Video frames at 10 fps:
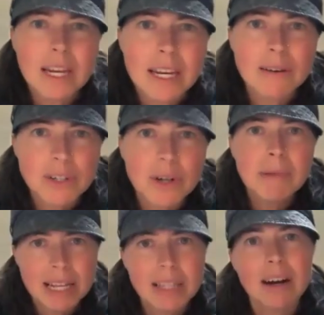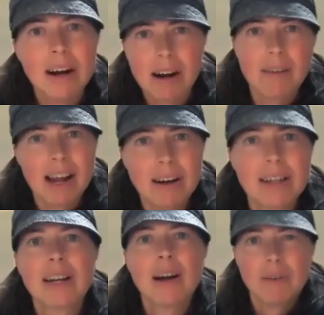you know, turn back the car around
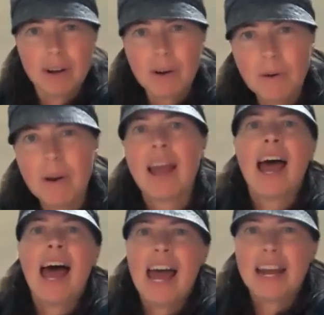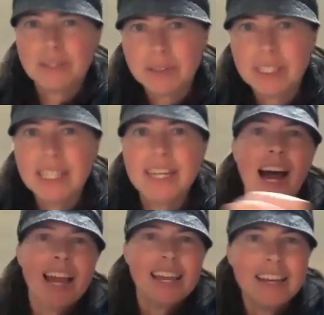and go, no, actually,
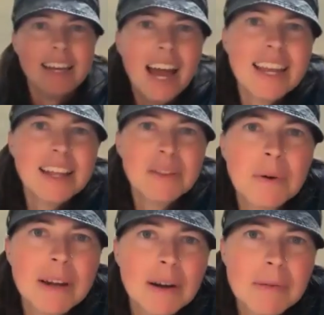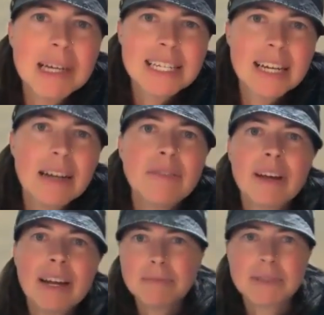I can throw that out myself,
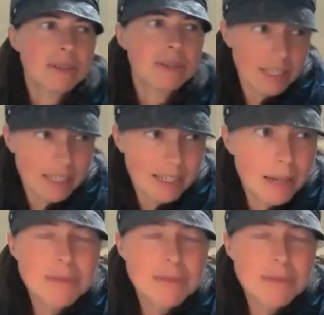and I'm sorry